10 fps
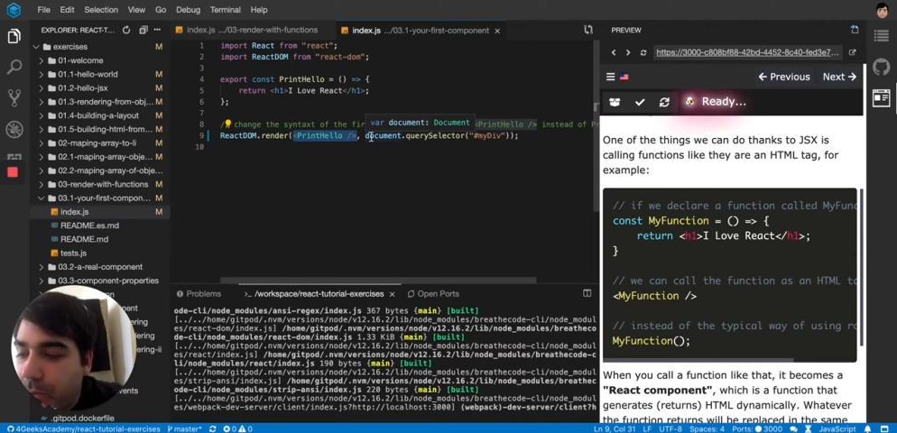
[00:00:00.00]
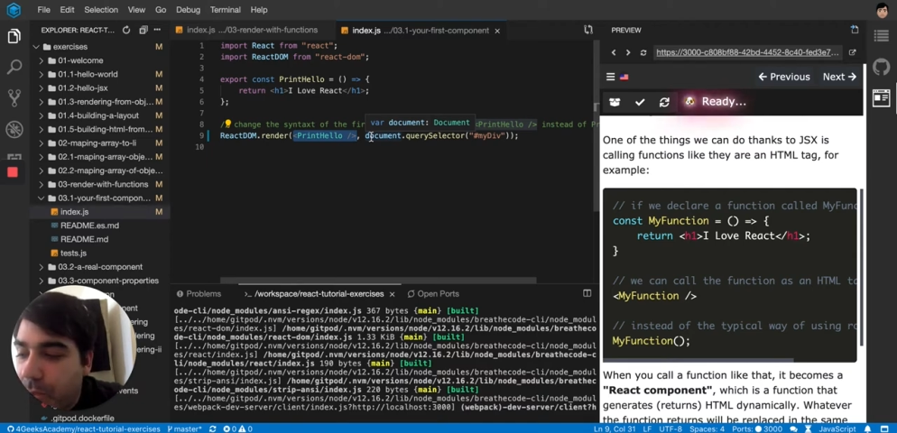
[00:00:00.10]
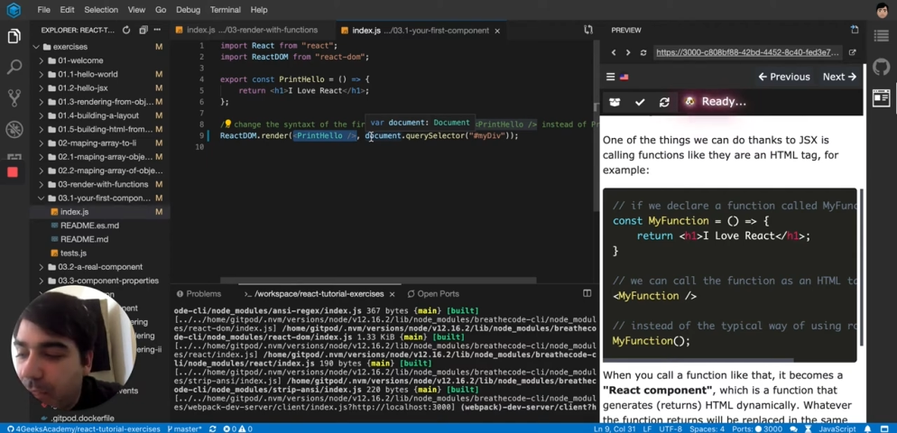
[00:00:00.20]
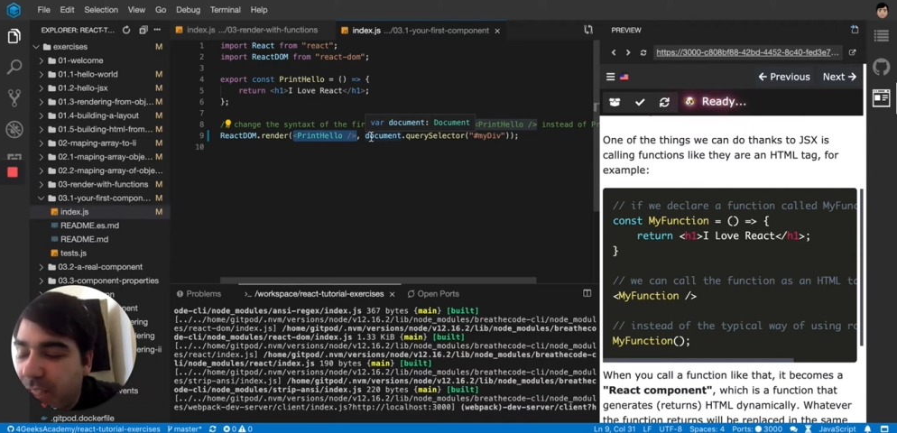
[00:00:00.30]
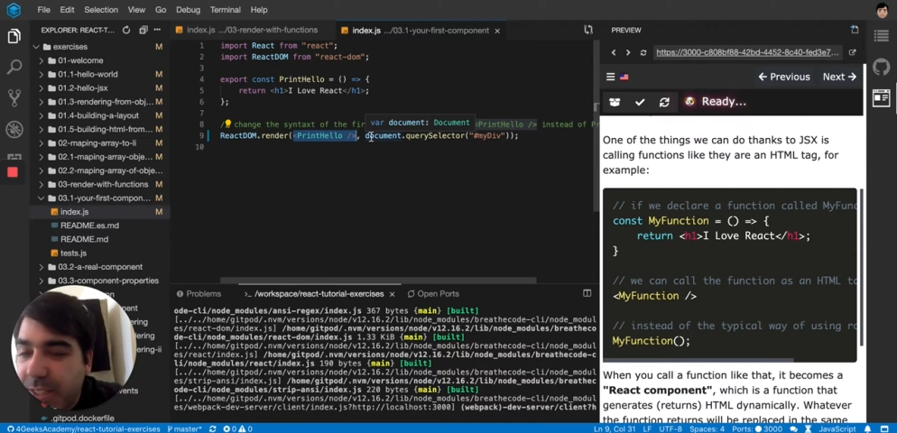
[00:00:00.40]

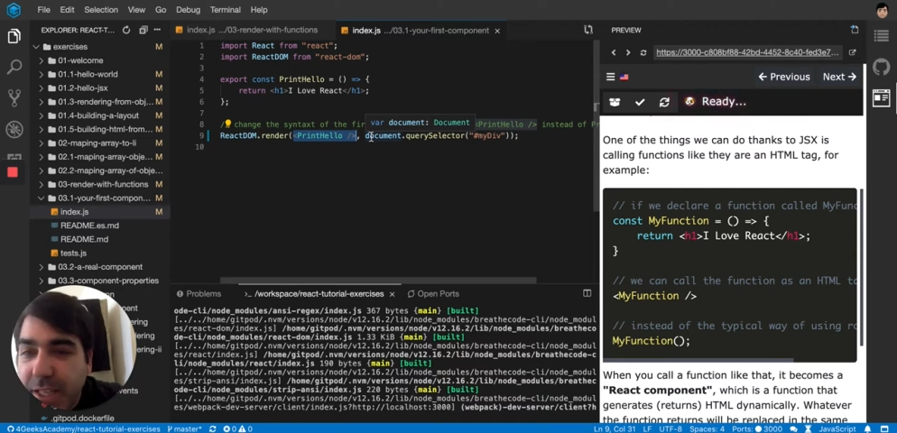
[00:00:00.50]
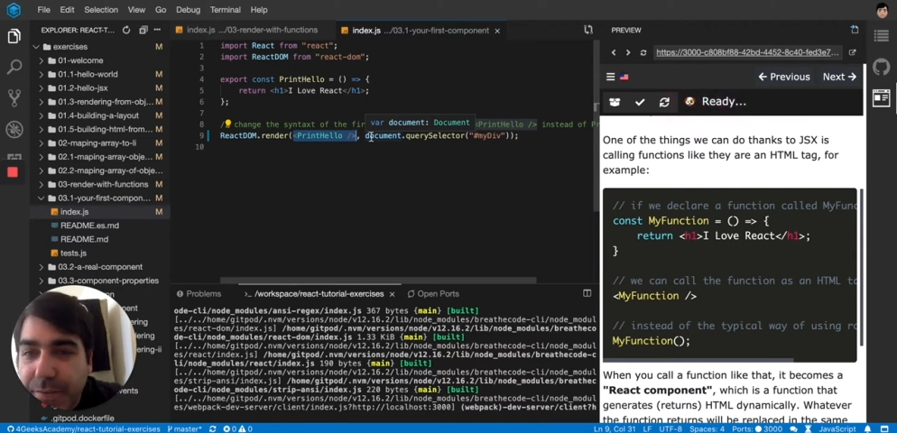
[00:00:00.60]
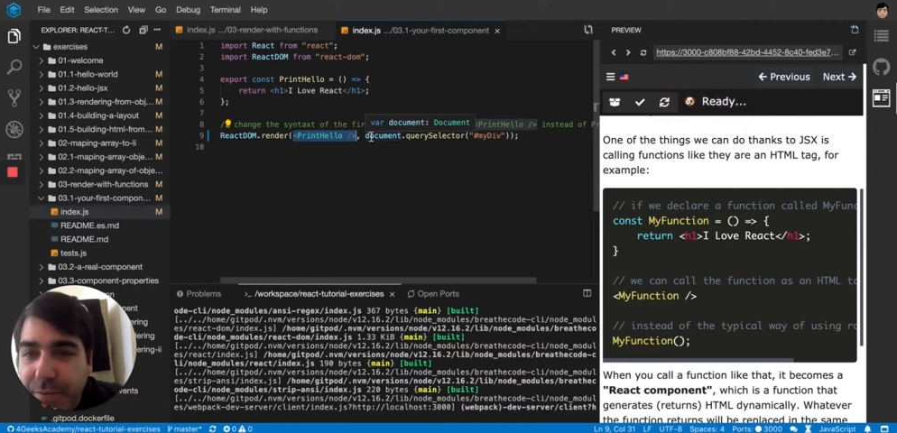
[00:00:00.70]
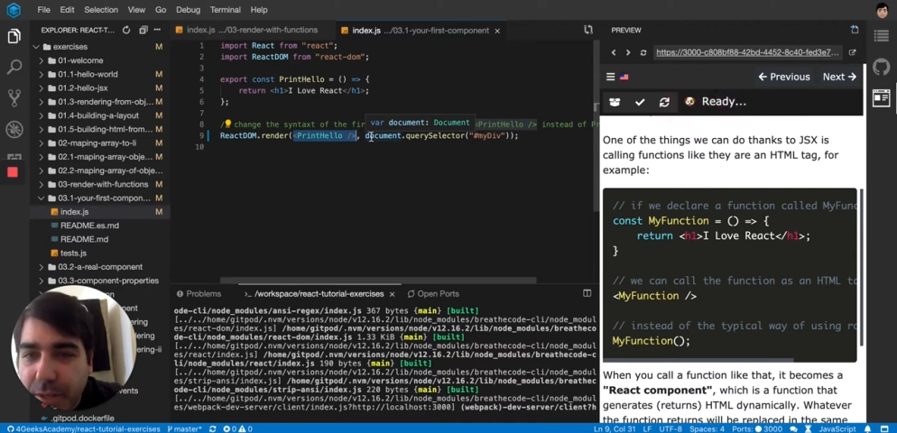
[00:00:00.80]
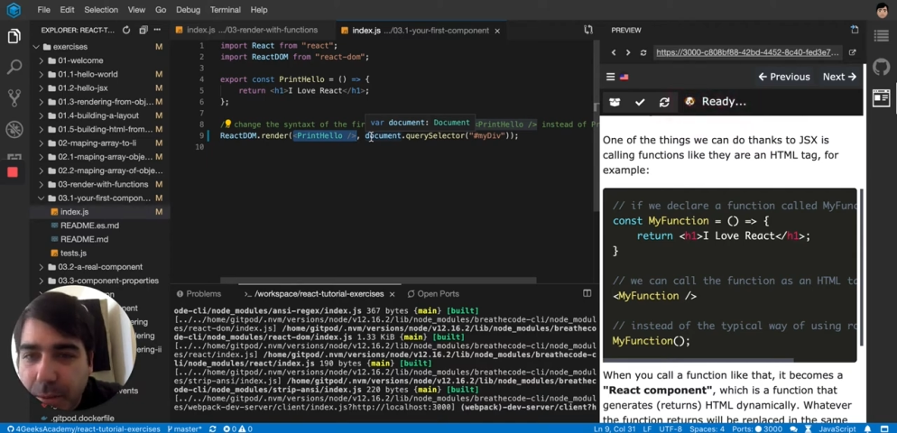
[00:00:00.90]

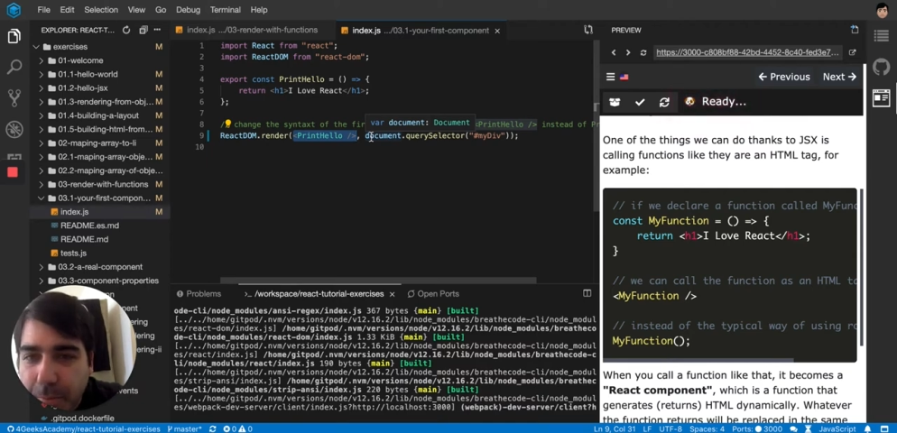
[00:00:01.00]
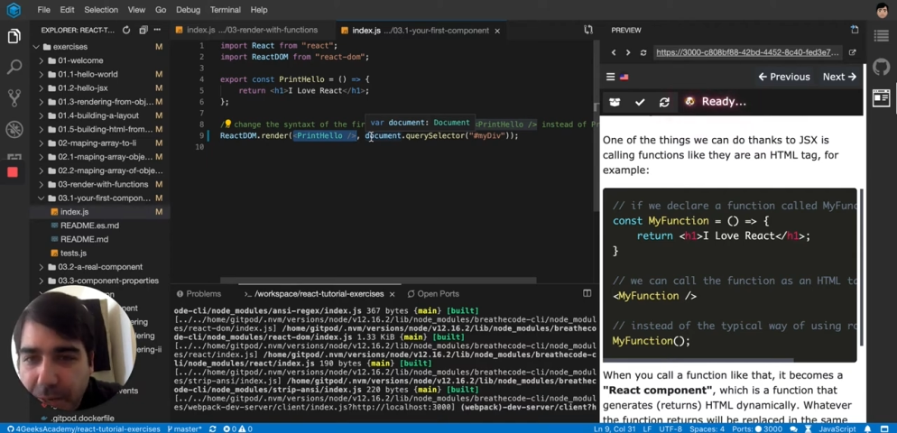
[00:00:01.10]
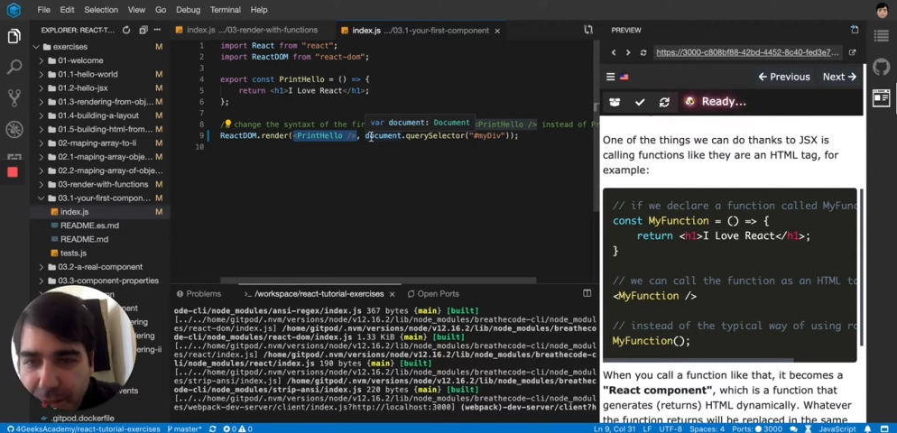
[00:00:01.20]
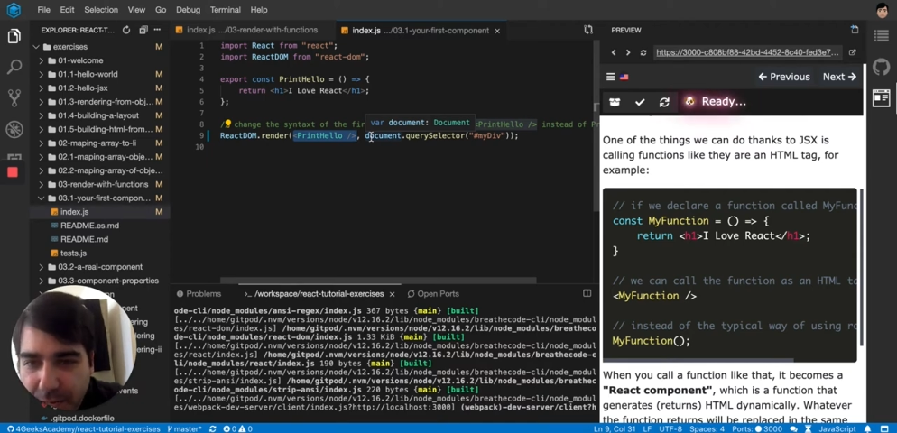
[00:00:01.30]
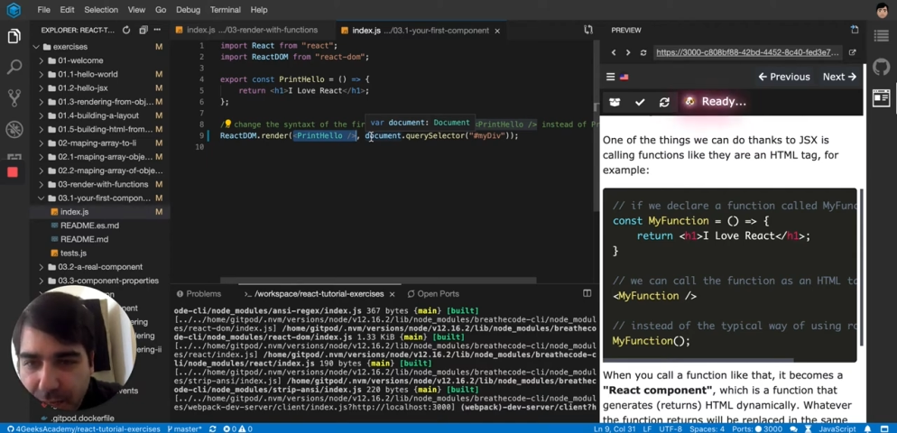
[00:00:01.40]
deceived by
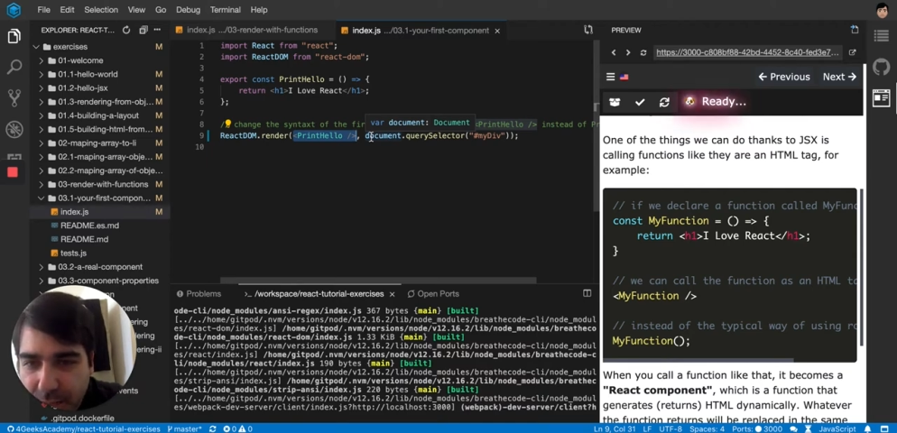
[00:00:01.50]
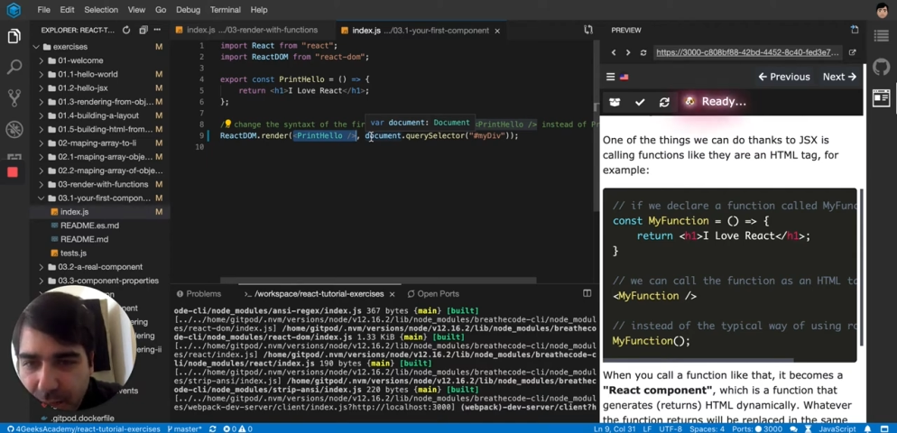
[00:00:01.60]
that.